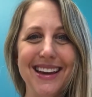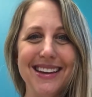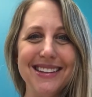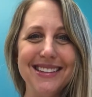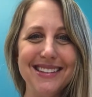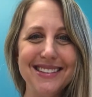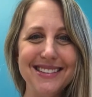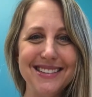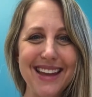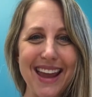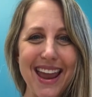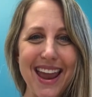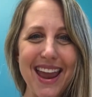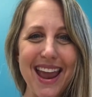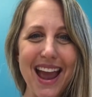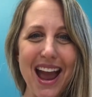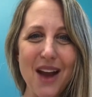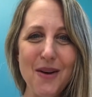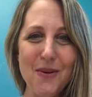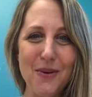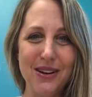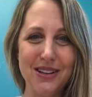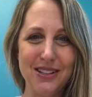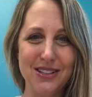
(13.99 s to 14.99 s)
Today
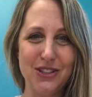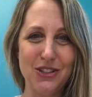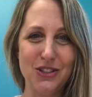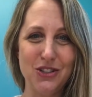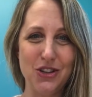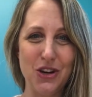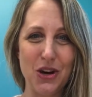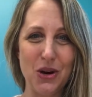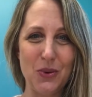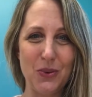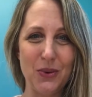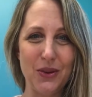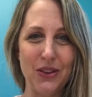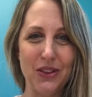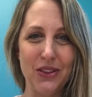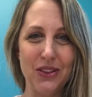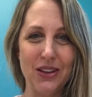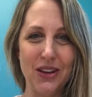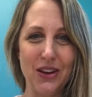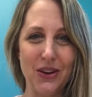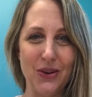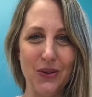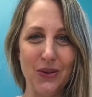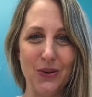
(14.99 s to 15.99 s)
I want to share with
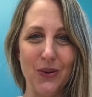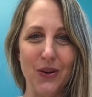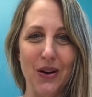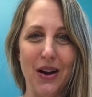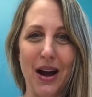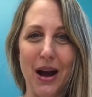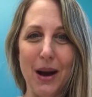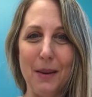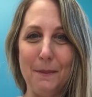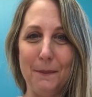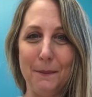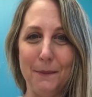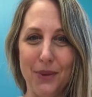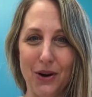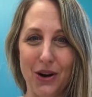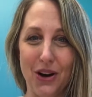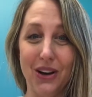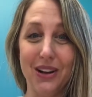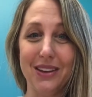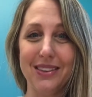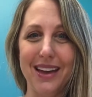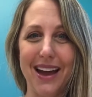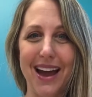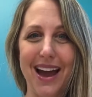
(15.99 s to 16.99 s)
you a
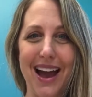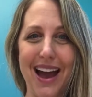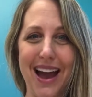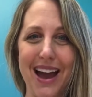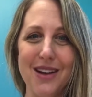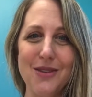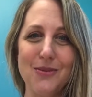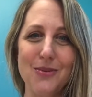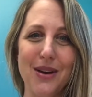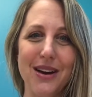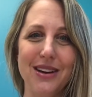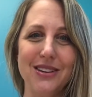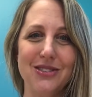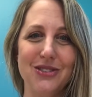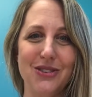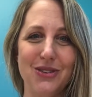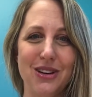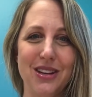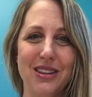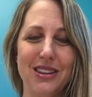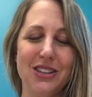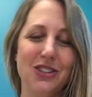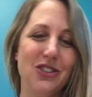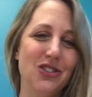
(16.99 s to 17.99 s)
book that I read
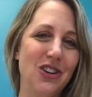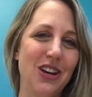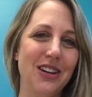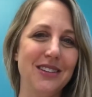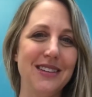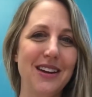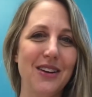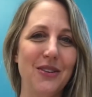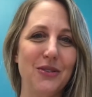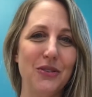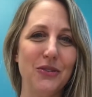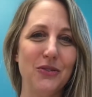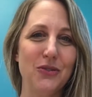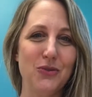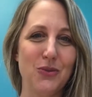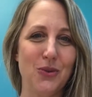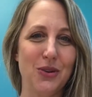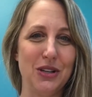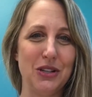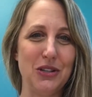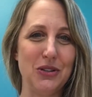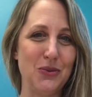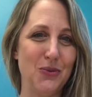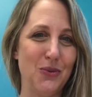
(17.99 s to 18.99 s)
during the shutdown of
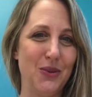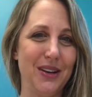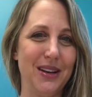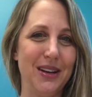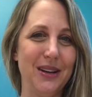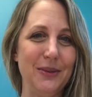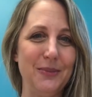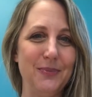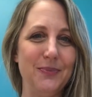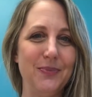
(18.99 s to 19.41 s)
2020.